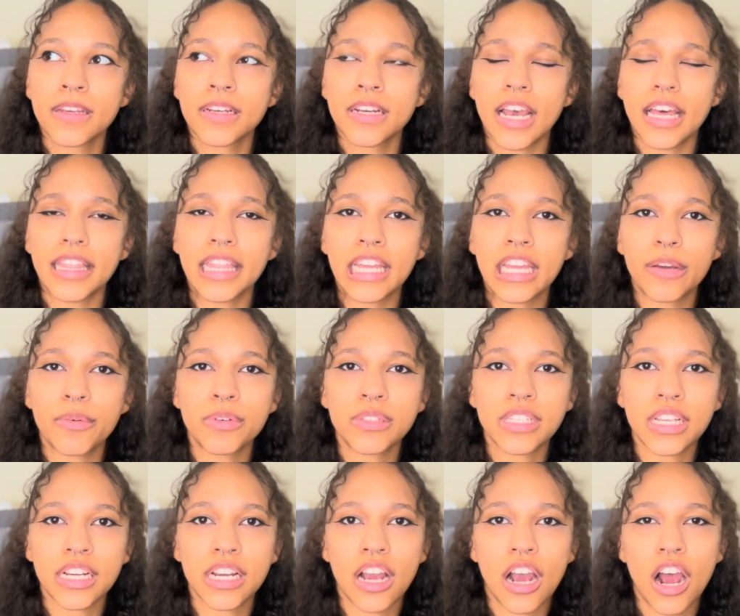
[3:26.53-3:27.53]
I think it was
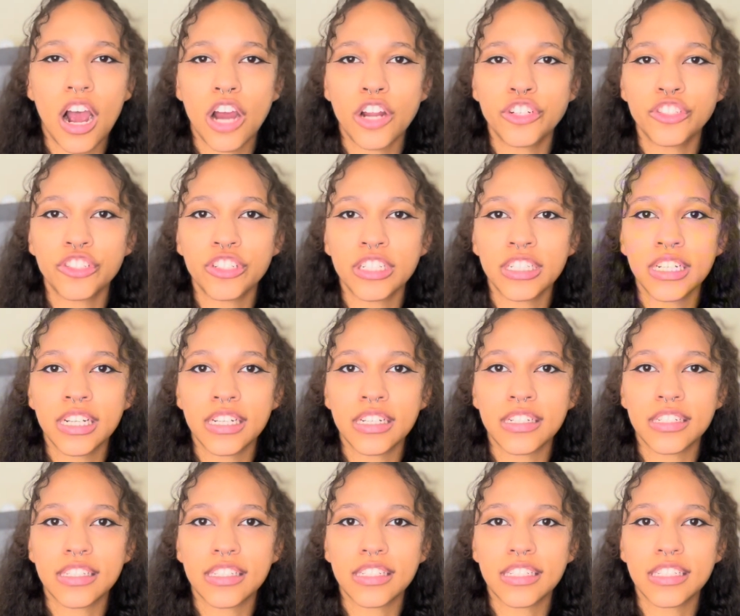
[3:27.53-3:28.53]
like
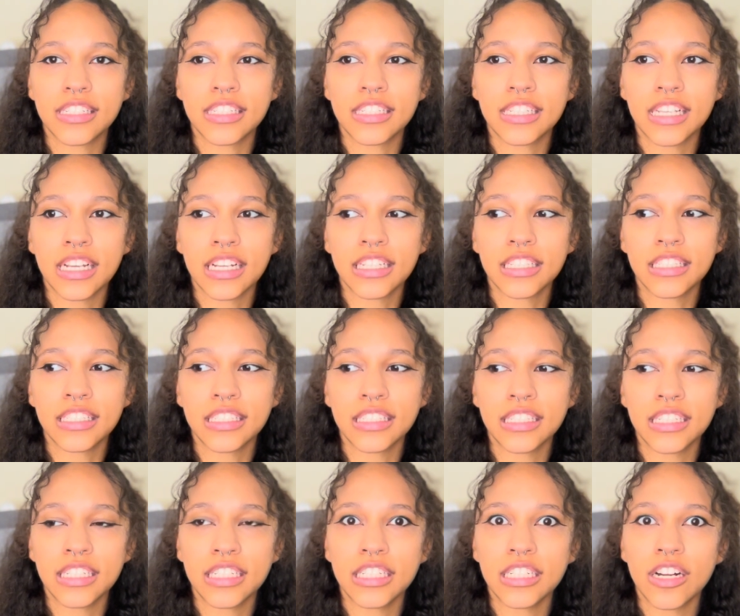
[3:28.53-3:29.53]

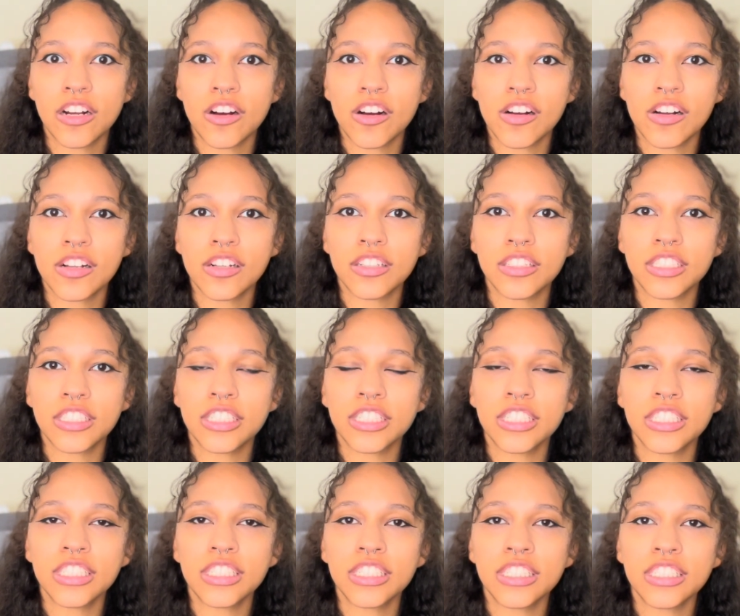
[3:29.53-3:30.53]
$160,
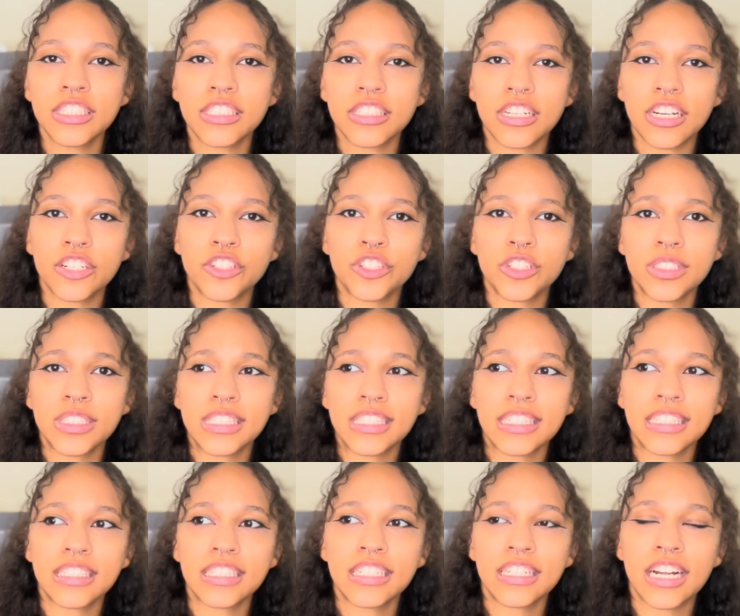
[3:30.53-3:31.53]

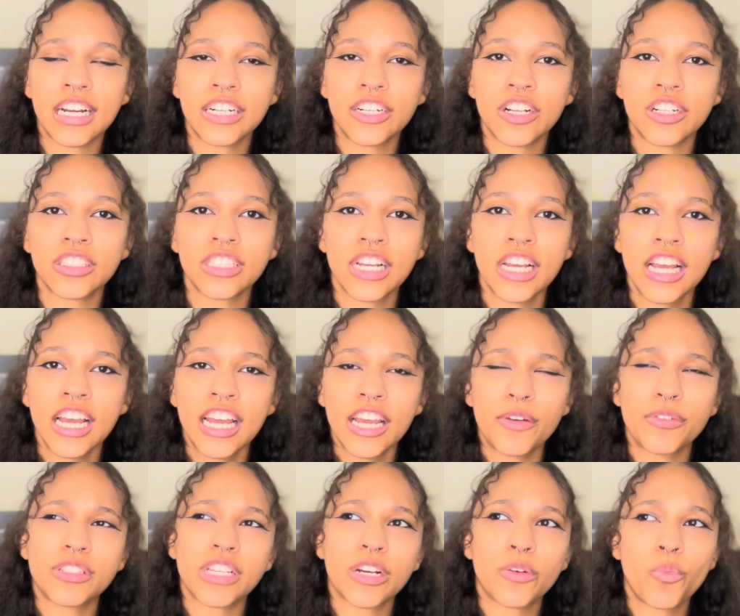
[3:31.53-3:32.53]
$169. It
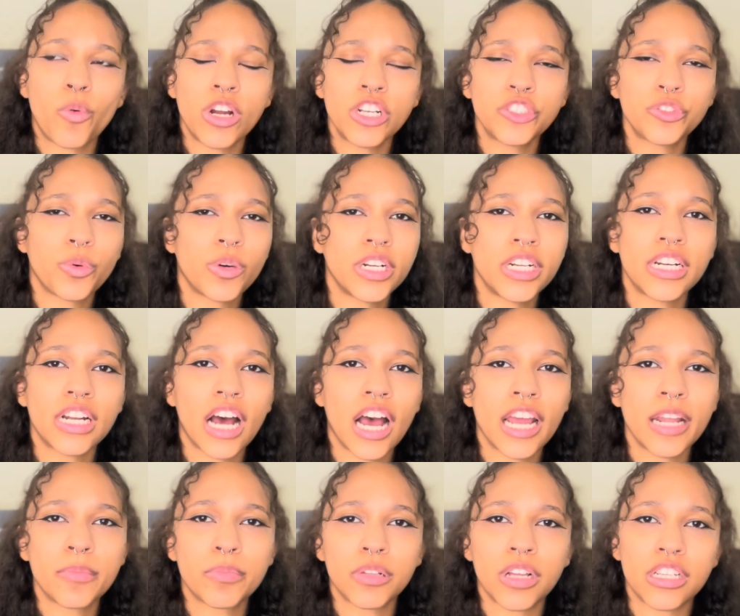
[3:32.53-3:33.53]
was like
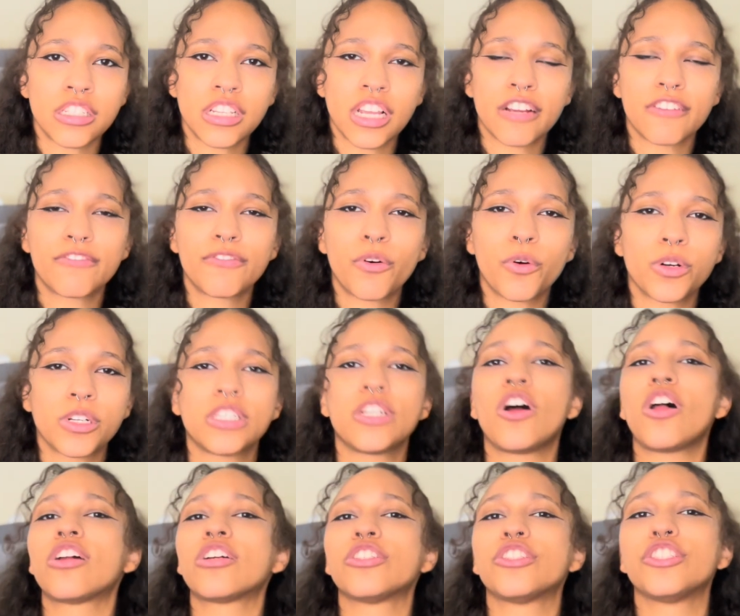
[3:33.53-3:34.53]
$129 plus like
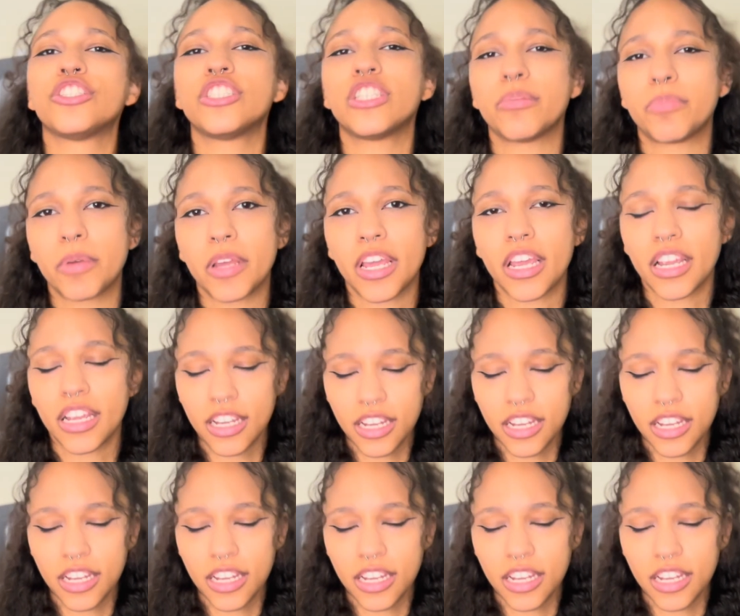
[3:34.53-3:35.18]
$40 shipping.